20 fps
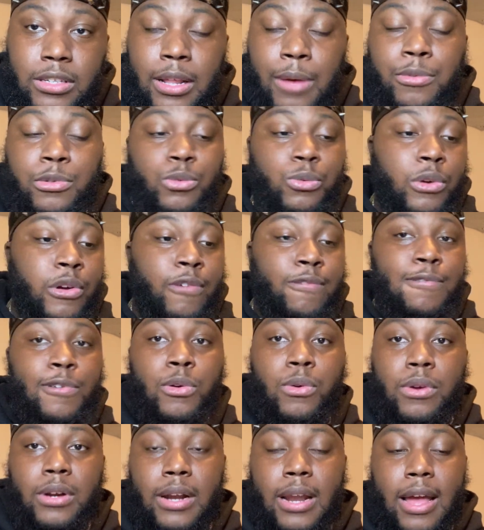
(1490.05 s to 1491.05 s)
They was real
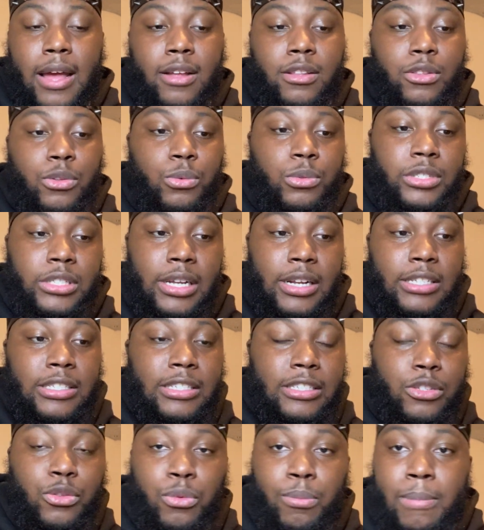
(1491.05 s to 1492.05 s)
fluent in that. Through
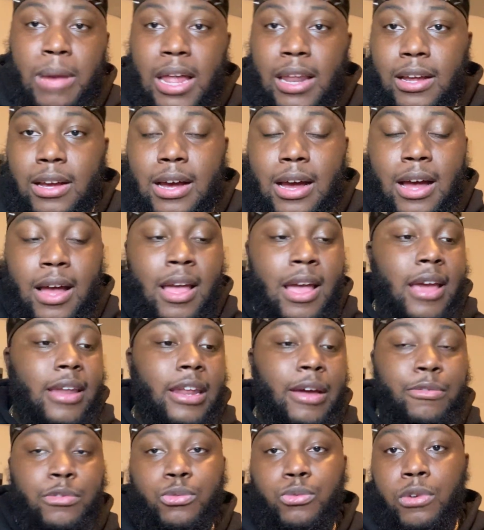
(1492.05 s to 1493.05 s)
Genesis, through Malachi,
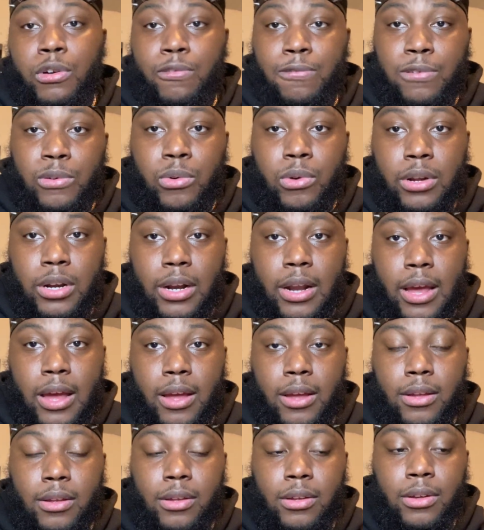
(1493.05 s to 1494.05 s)
they was real fluent in that.